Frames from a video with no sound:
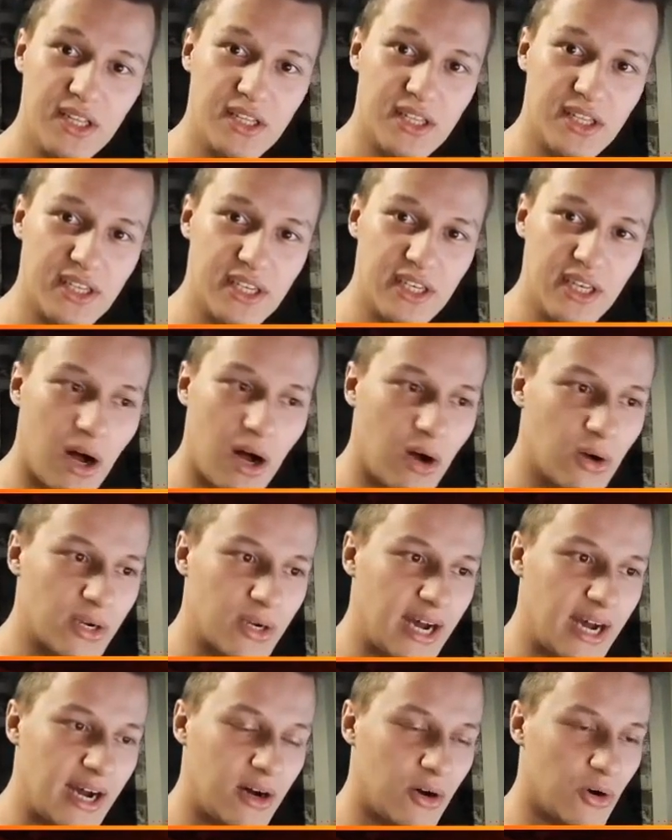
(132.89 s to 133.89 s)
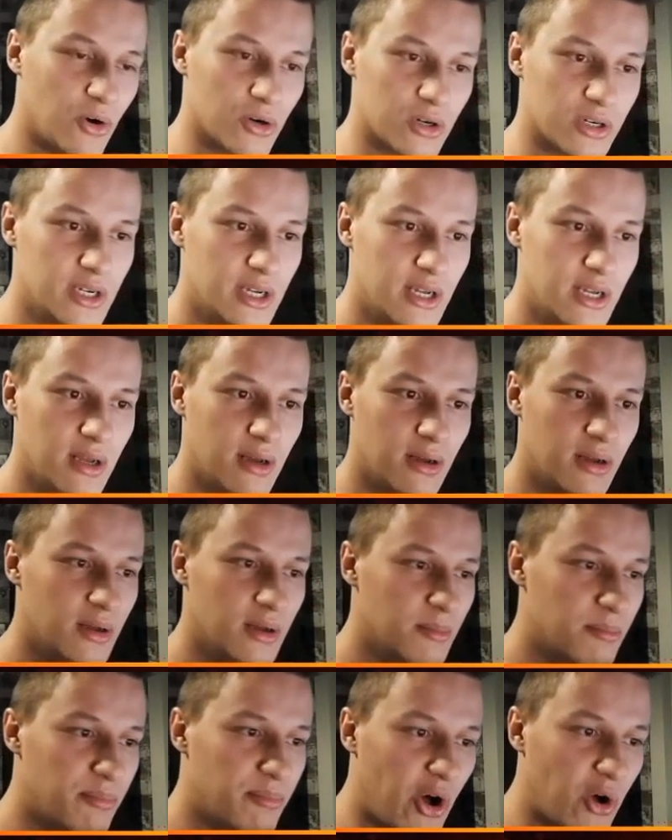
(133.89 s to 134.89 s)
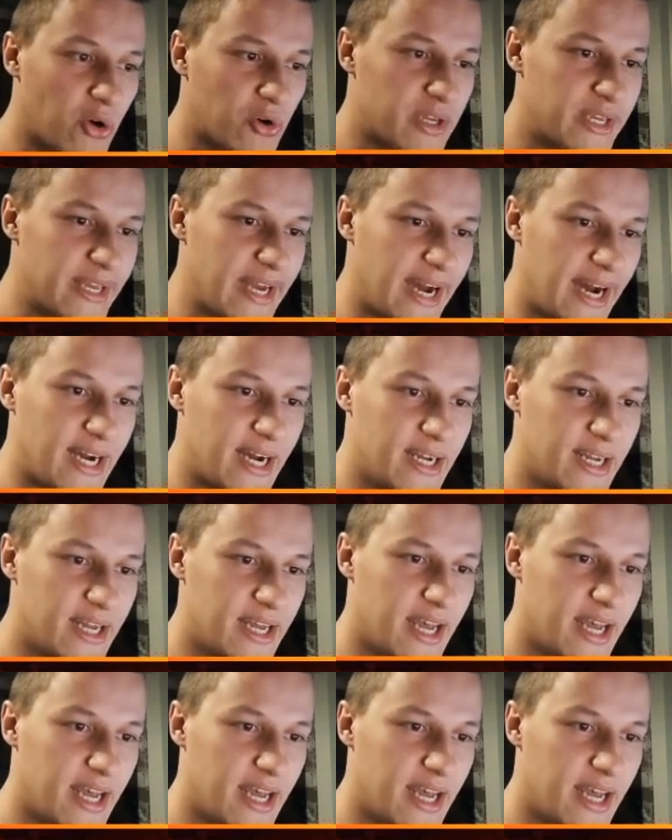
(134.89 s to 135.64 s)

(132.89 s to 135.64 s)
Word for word: Dialga or Palkia